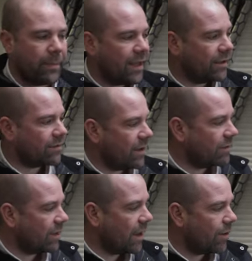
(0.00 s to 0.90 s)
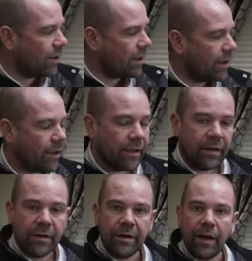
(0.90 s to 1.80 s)
big seating area here.
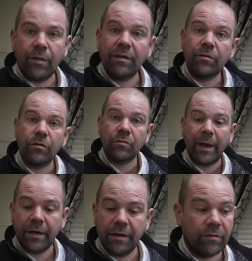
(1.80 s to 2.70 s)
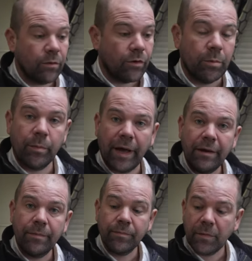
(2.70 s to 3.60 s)
Now this does make into a double bed.
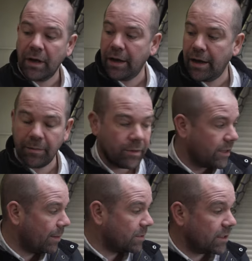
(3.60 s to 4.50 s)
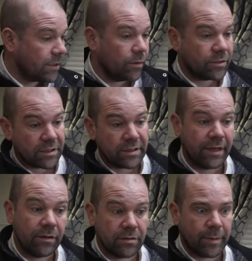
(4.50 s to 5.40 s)
You can potentially use it as
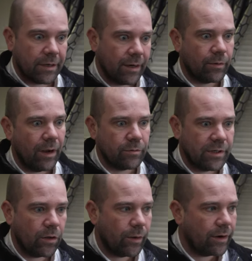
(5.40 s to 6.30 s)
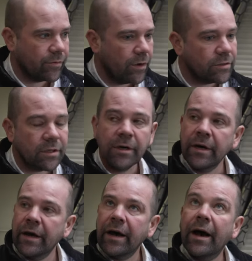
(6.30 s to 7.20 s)
singles, depending on how tall you are, of course.
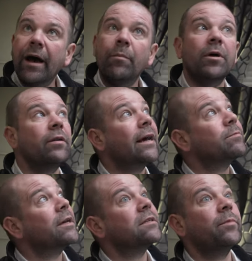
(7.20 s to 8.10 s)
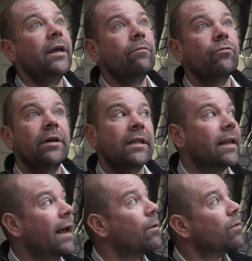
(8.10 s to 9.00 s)
But nice place to be, really
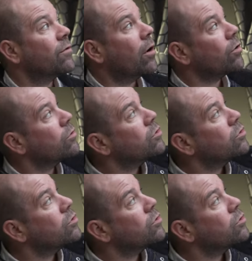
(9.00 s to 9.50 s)
light. We've got good